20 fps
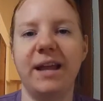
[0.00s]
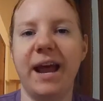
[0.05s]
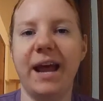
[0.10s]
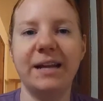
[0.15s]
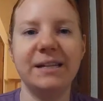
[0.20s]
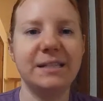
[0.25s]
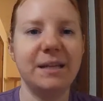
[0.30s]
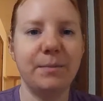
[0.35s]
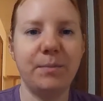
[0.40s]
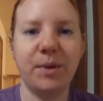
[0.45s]

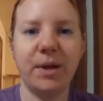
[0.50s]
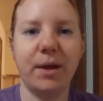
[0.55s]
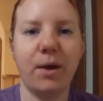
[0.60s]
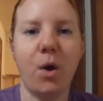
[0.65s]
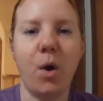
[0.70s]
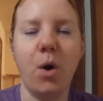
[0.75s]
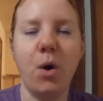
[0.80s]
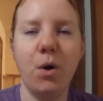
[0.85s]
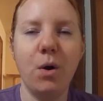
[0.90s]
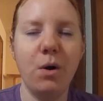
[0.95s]
ends up being a
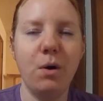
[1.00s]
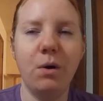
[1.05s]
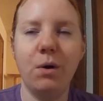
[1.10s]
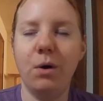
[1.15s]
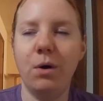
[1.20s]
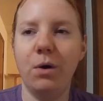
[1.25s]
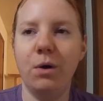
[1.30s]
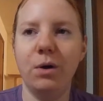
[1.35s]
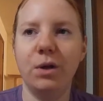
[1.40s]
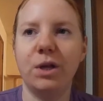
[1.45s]

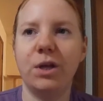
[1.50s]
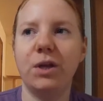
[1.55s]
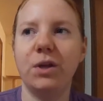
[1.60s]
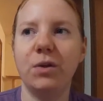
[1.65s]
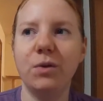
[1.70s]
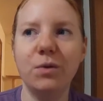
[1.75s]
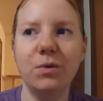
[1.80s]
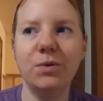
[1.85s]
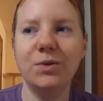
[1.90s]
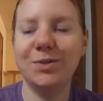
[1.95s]
whole
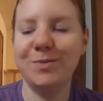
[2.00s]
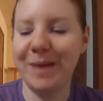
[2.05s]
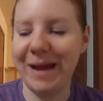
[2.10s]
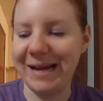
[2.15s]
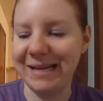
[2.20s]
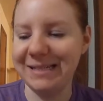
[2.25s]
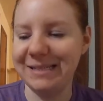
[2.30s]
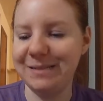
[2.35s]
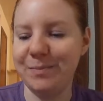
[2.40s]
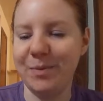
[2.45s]
huge
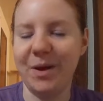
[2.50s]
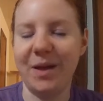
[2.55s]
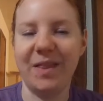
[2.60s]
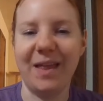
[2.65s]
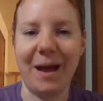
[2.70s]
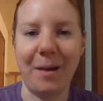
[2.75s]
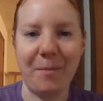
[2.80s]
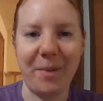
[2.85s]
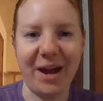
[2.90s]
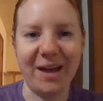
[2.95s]
mess, but
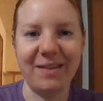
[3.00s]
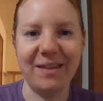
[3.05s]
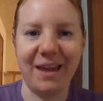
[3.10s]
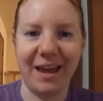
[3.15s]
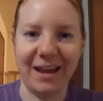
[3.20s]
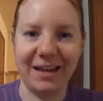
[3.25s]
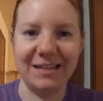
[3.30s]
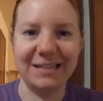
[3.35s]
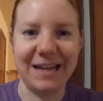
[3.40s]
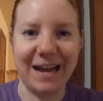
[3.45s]
that by the
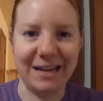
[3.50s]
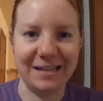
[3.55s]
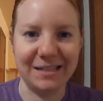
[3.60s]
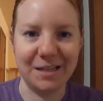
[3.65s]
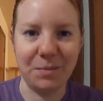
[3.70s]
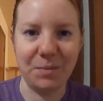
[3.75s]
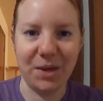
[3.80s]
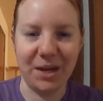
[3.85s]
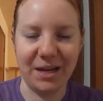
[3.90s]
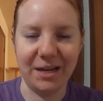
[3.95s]
end ends
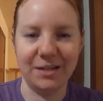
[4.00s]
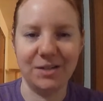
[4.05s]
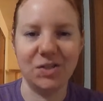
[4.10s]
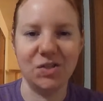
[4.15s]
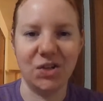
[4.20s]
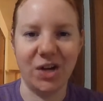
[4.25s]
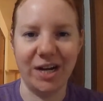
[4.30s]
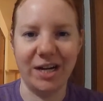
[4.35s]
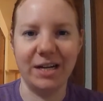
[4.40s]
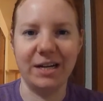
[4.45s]
up getting
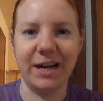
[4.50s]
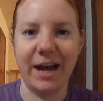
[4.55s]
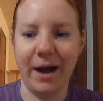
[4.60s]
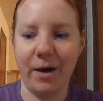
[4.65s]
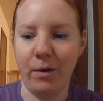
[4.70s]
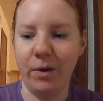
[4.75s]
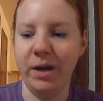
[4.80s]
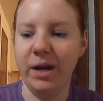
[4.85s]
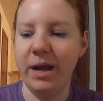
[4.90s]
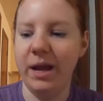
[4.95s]
straightened
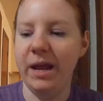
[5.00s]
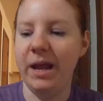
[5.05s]
out.